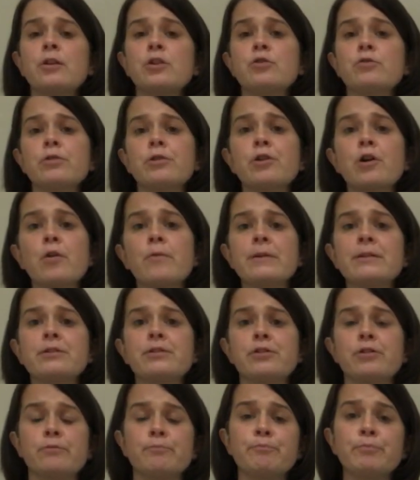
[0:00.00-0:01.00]
You can go
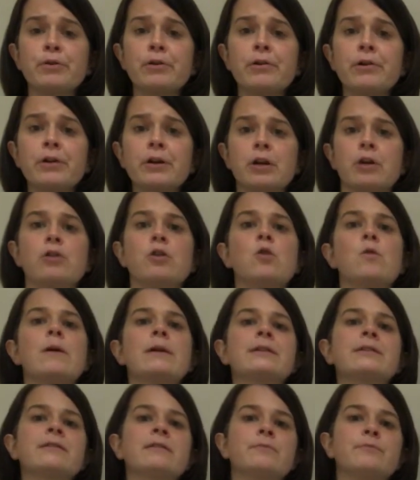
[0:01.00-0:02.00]
into your book or go
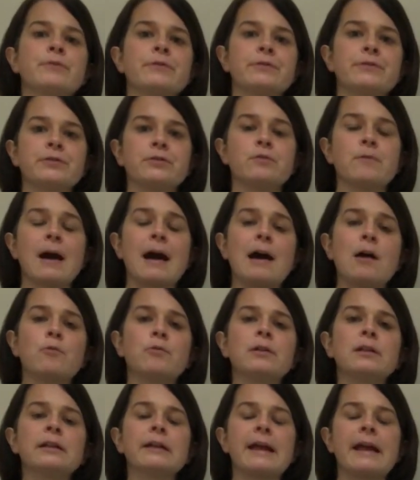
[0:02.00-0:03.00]
onto the Purdue
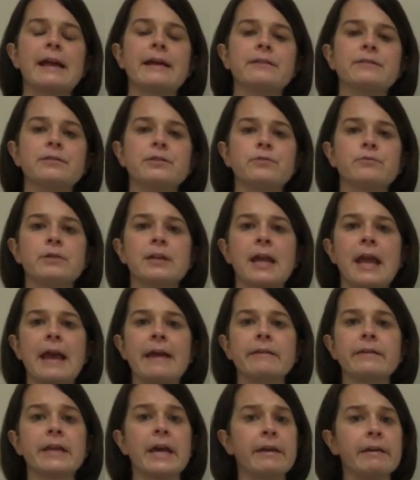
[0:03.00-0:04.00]
OWL and you
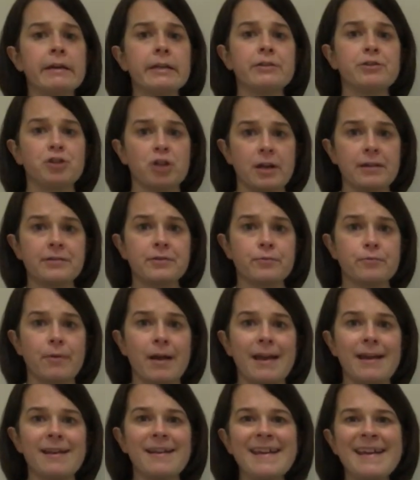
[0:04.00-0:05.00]
can get it just
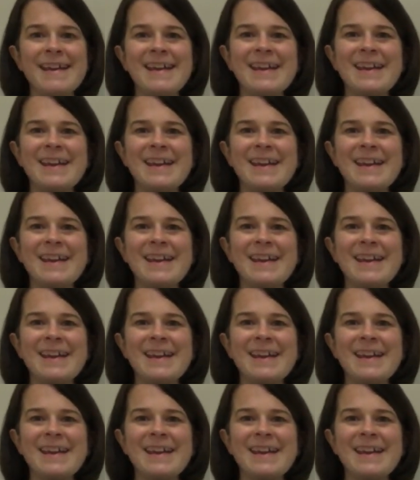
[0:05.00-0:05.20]
right.